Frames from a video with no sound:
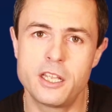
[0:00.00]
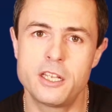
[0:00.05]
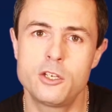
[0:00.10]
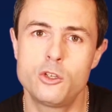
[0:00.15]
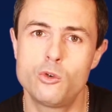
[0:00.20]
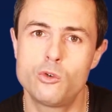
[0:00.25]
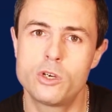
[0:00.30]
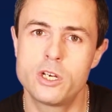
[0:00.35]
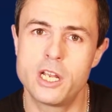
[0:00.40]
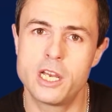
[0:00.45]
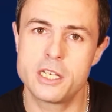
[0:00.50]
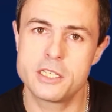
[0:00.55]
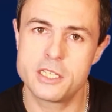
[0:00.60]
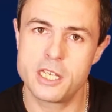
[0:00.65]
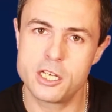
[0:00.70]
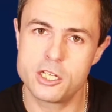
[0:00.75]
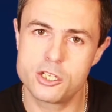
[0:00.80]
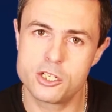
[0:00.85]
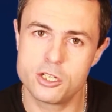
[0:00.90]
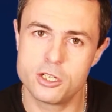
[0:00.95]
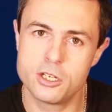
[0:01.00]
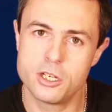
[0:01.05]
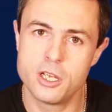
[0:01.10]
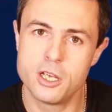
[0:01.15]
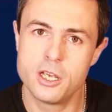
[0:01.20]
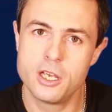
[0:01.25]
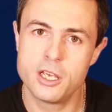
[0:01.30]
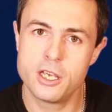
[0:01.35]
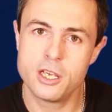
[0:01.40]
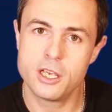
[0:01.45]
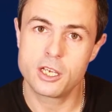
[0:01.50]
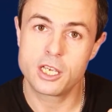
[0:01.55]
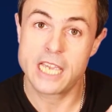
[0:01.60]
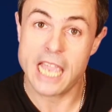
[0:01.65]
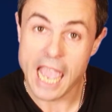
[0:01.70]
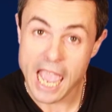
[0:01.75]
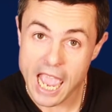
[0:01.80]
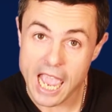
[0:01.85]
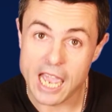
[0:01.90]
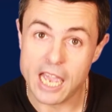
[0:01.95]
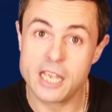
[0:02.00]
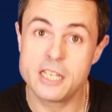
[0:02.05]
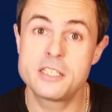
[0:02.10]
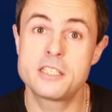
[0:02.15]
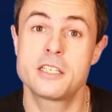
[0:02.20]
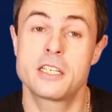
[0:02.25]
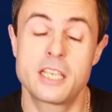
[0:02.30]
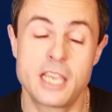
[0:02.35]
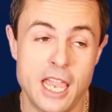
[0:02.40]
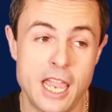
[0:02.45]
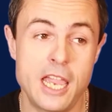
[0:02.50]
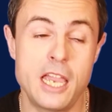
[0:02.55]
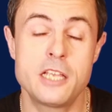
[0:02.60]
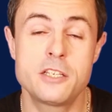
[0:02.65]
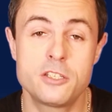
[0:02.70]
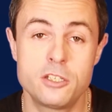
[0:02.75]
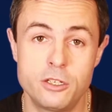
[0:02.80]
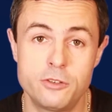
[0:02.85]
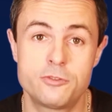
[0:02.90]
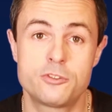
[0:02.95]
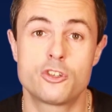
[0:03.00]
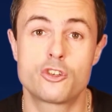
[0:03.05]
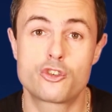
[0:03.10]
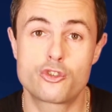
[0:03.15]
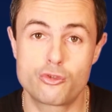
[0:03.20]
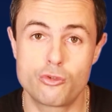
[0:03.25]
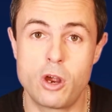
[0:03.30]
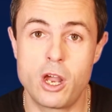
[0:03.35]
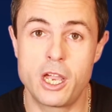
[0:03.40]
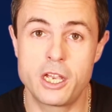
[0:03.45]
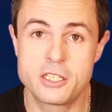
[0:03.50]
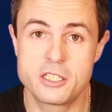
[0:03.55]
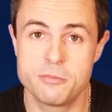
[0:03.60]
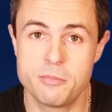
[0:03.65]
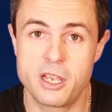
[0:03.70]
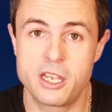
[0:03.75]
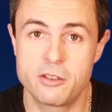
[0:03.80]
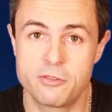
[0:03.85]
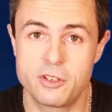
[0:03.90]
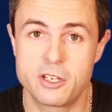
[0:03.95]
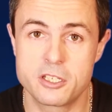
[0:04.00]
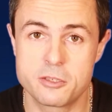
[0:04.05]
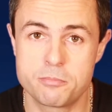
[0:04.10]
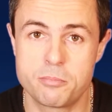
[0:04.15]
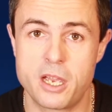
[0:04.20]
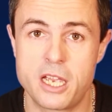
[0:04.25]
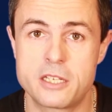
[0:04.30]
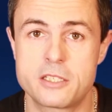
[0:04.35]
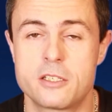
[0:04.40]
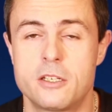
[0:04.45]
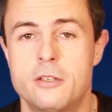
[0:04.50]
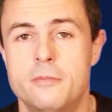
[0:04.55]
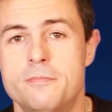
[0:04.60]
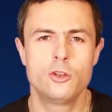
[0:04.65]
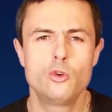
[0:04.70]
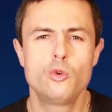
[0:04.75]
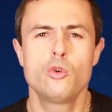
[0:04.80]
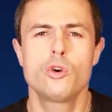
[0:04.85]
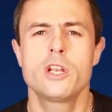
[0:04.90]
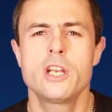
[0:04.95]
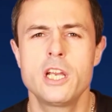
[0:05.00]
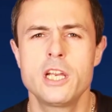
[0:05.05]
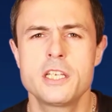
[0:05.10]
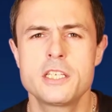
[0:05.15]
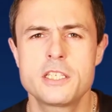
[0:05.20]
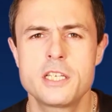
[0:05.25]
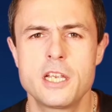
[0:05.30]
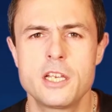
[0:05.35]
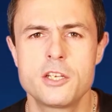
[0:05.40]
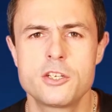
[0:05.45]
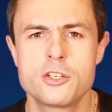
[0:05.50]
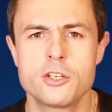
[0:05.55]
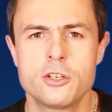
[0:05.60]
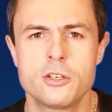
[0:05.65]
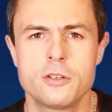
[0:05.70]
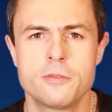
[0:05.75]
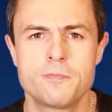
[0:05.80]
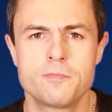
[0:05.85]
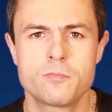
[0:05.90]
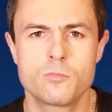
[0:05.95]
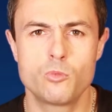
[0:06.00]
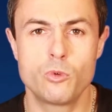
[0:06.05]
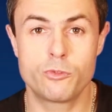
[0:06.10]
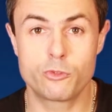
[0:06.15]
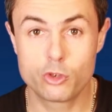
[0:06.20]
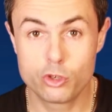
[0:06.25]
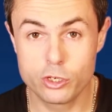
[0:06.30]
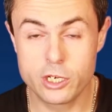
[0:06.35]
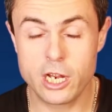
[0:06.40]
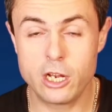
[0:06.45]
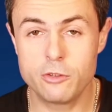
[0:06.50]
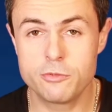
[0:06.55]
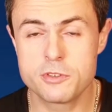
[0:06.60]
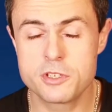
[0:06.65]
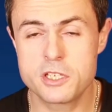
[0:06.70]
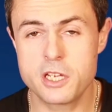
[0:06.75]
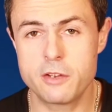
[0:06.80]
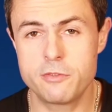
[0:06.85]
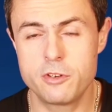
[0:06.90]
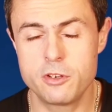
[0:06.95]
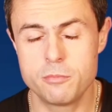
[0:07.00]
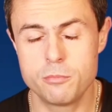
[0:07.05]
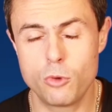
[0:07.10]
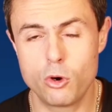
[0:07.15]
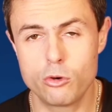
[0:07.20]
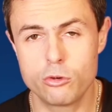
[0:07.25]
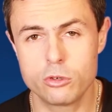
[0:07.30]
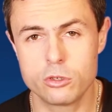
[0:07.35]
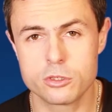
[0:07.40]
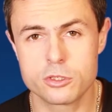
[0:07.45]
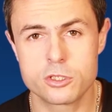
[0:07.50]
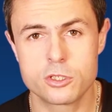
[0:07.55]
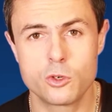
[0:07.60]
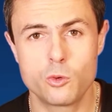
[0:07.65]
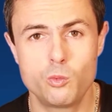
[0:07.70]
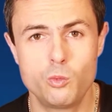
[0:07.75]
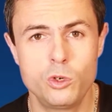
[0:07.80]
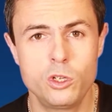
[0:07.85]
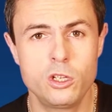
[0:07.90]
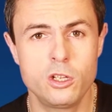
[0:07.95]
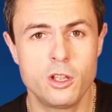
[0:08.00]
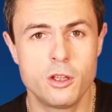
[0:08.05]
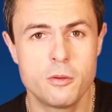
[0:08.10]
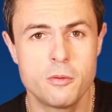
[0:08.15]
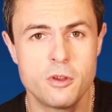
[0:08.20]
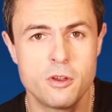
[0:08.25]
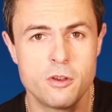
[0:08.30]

that the organization cares enough to try to make things better. An organization with good health and safety morals will